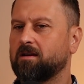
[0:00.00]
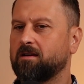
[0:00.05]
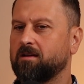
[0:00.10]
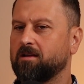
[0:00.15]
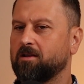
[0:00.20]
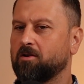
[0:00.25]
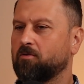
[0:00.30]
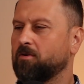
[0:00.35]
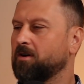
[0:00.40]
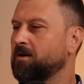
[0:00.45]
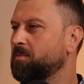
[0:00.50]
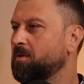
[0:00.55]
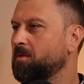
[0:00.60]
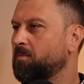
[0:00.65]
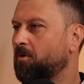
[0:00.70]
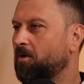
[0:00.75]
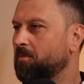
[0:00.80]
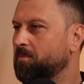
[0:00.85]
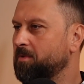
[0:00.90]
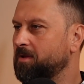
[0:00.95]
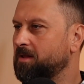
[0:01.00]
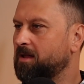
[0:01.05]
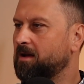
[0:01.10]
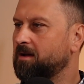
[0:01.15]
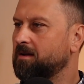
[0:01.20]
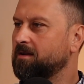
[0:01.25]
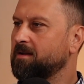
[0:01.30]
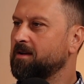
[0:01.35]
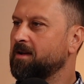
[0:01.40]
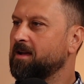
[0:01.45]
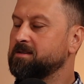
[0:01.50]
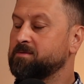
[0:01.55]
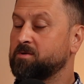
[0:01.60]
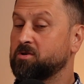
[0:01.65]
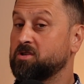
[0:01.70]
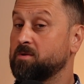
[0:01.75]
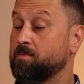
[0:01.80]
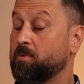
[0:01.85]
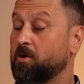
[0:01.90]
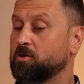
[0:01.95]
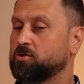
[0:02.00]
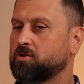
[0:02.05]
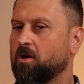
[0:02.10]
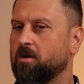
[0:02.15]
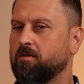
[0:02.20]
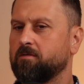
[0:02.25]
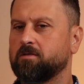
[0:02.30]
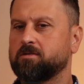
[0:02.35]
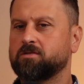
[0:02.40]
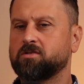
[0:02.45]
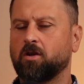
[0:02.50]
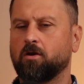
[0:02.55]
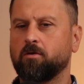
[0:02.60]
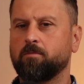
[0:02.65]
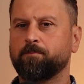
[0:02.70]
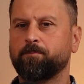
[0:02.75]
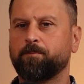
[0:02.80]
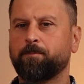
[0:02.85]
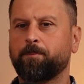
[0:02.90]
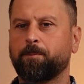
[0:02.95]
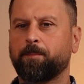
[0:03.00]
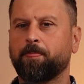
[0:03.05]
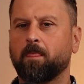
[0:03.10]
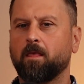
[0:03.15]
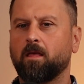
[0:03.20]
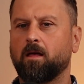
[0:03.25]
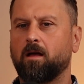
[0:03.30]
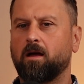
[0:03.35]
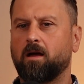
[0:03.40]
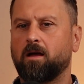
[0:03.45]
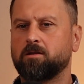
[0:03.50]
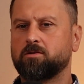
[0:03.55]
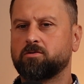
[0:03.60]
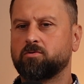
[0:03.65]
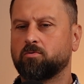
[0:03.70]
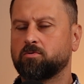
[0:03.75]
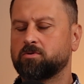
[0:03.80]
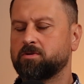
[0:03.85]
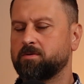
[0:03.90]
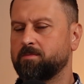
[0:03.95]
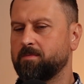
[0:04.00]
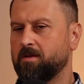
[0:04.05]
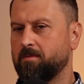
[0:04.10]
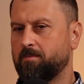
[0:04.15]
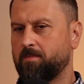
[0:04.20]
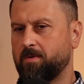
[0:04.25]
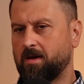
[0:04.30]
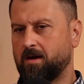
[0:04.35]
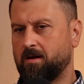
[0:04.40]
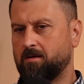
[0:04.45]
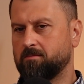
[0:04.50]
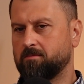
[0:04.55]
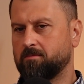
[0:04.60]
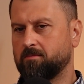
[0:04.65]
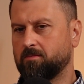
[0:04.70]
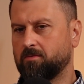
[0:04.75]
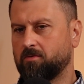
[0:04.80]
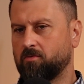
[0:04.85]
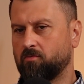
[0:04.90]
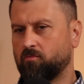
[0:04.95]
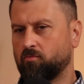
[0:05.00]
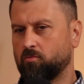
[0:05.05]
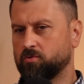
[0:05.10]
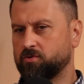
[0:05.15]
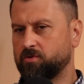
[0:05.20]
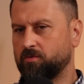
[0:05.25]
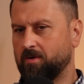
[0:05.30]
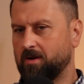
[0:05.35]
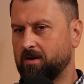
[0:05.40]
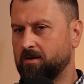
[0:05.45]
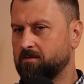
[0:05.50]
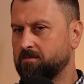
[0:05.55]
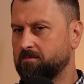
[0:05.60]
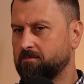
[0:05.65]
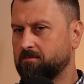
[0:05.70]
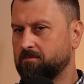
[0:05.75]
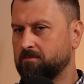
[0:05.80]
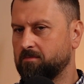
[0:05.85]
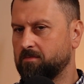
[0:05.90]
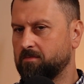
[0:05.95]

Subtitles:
incredibly popular, especially post-COVID. So talk to me about the rules around,